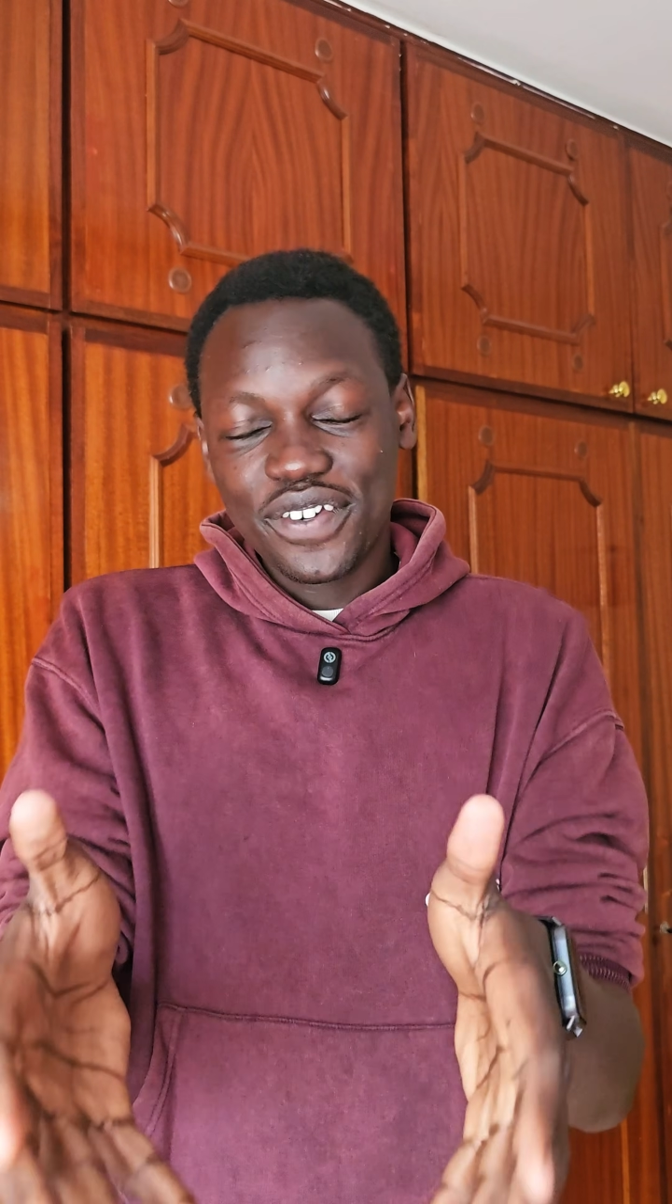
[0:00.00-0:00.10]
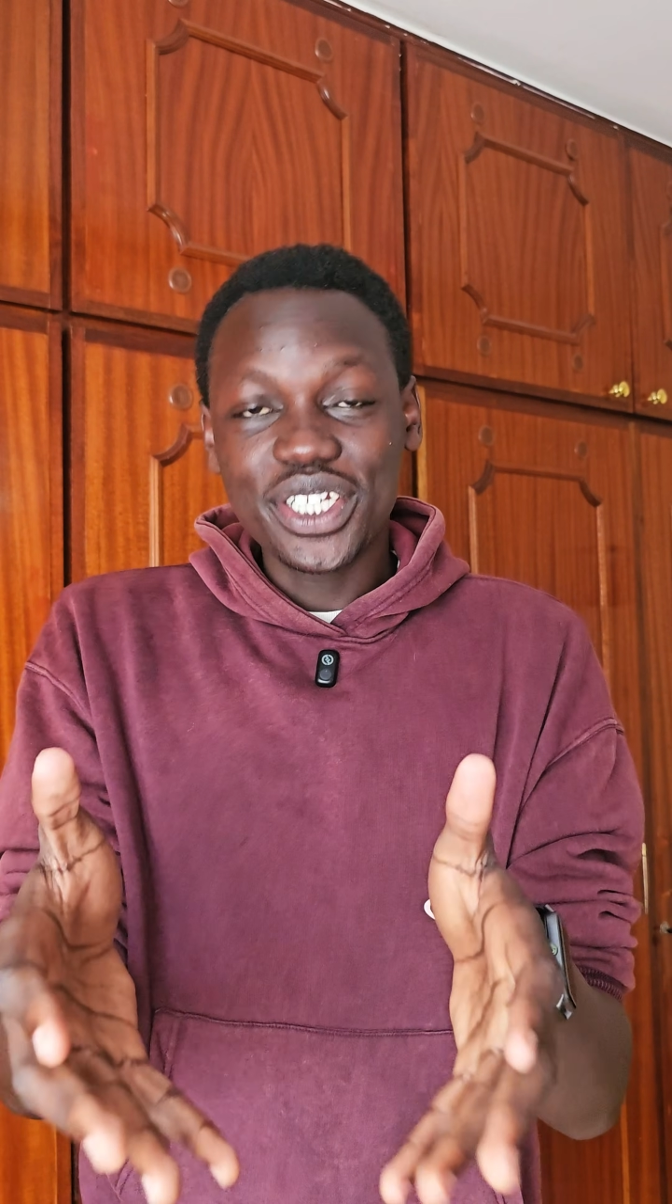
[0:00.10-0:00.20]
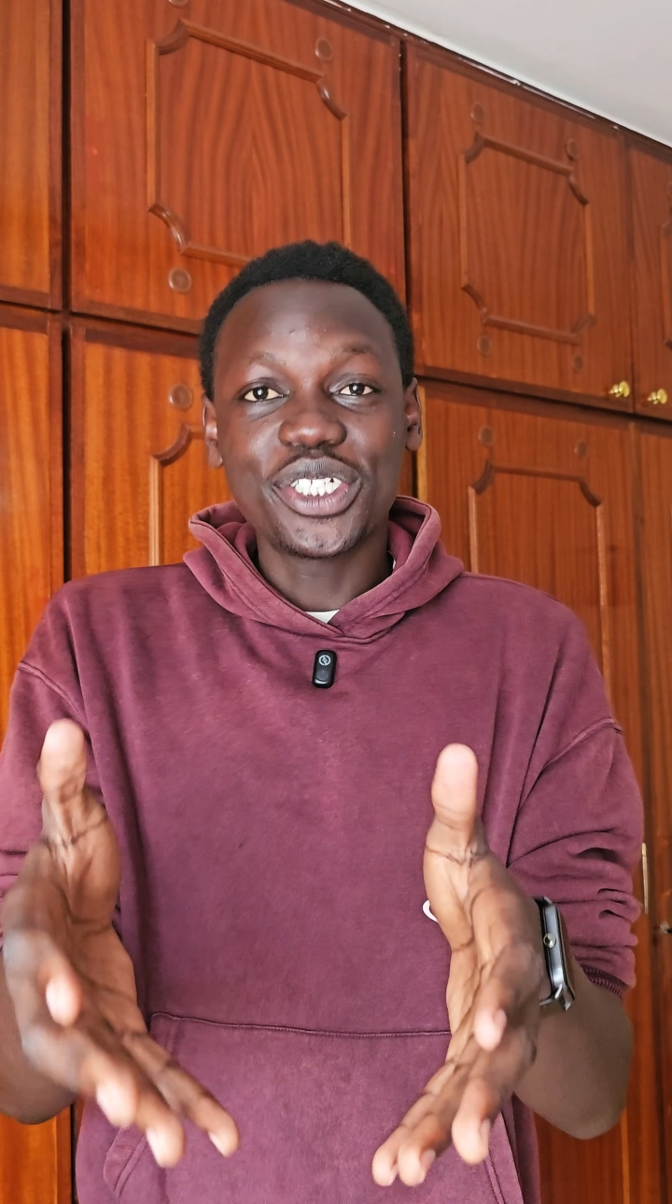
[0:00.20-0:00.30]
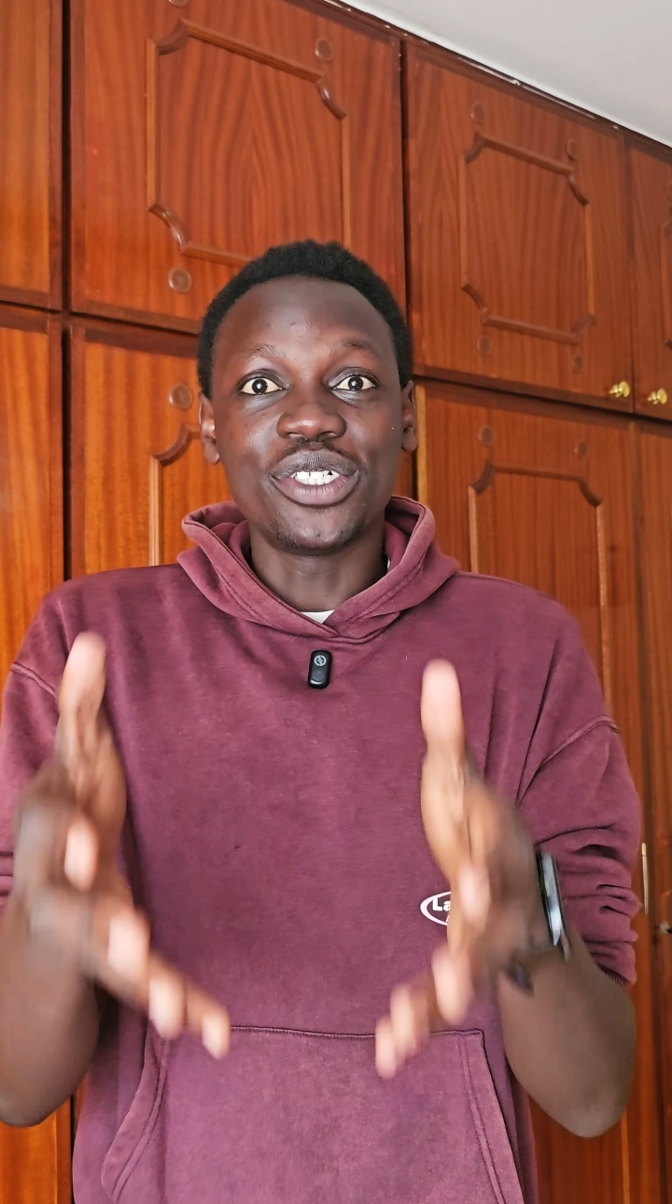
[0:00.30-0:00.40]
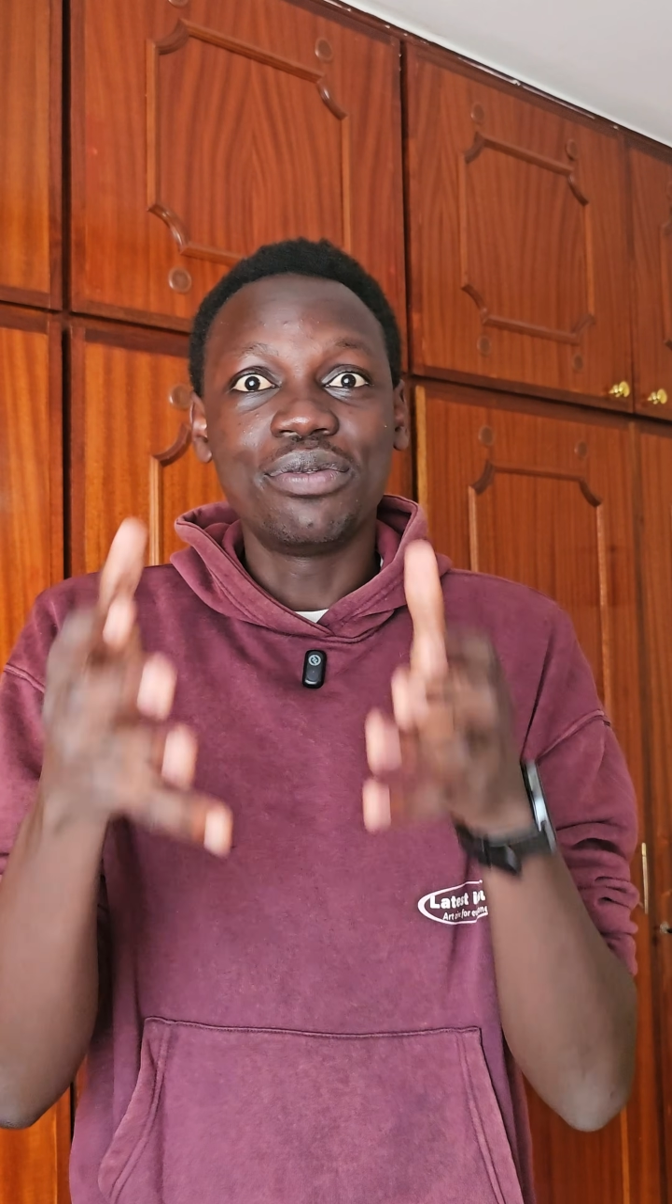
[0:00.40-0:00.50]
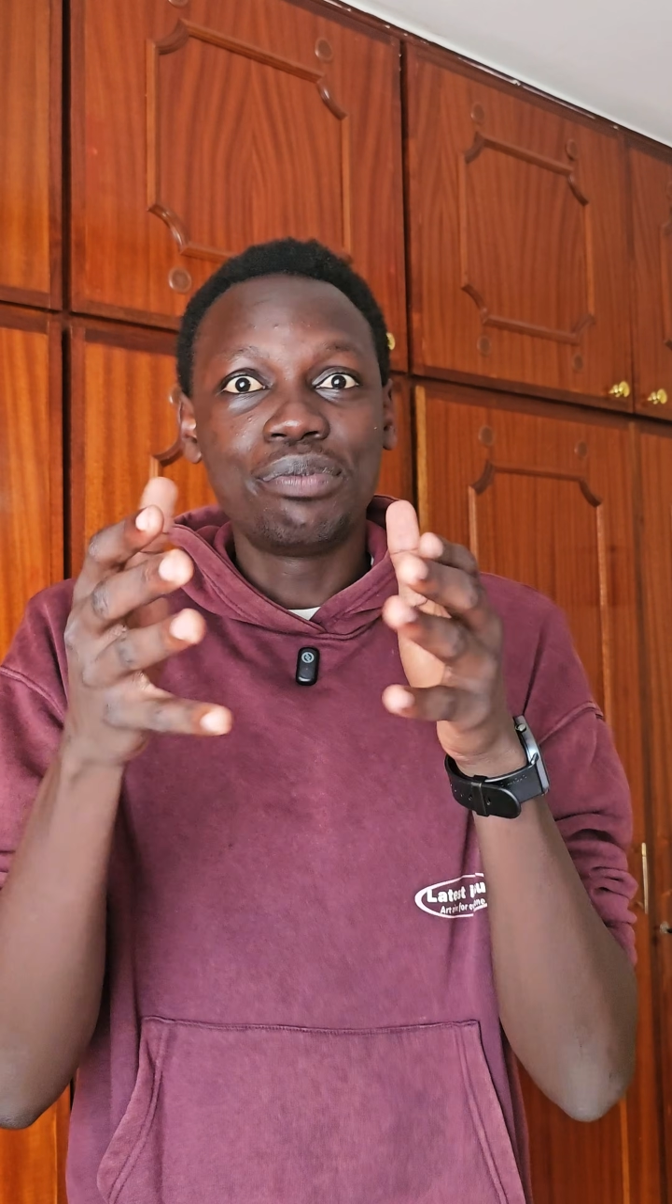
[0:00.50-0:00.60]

friction